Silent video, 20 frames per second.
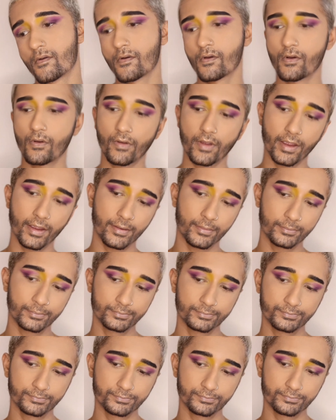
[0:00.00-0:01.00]
Okay.
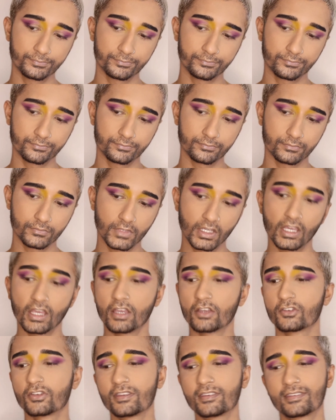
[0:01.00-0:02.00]

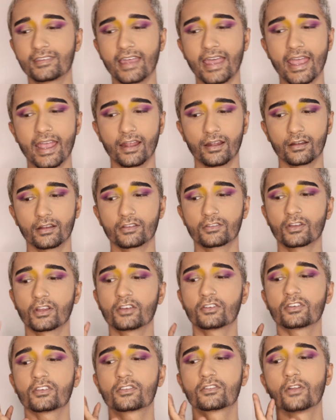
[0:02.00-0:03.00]
She's there. It's not
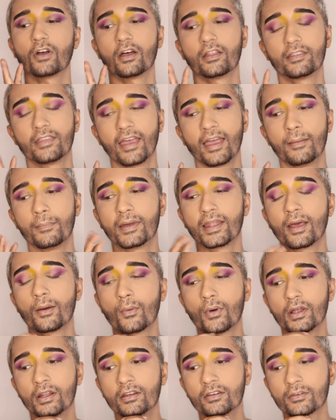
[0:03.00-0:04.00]
that she's not there, but I
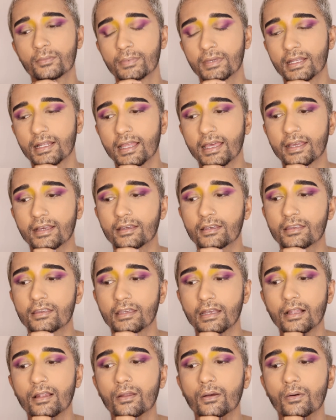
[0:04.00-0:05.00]
want it to be like a
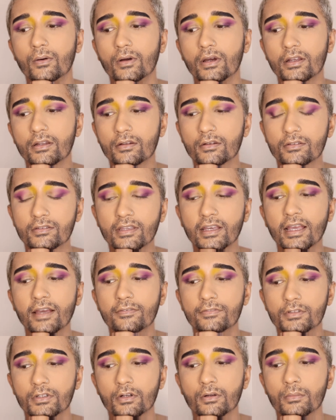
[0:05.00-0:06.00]
yellow. It looks like I
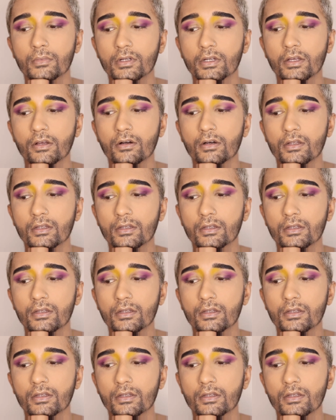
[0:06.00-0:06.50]
have turmeric on.